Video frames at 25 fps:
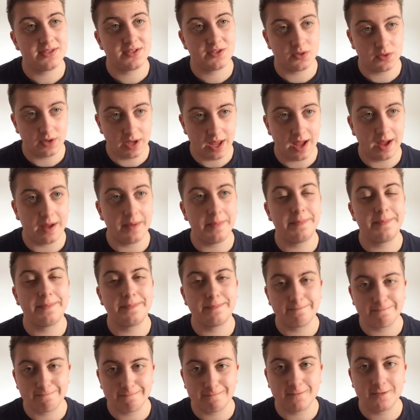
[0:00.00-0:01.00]
So yeah,
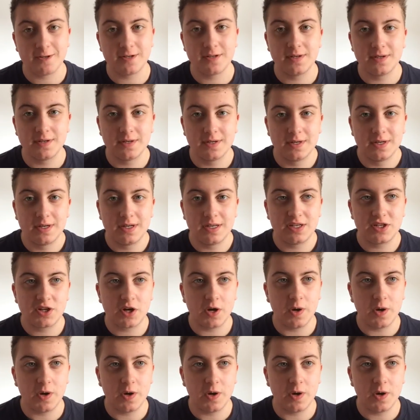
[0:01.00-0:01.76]
let's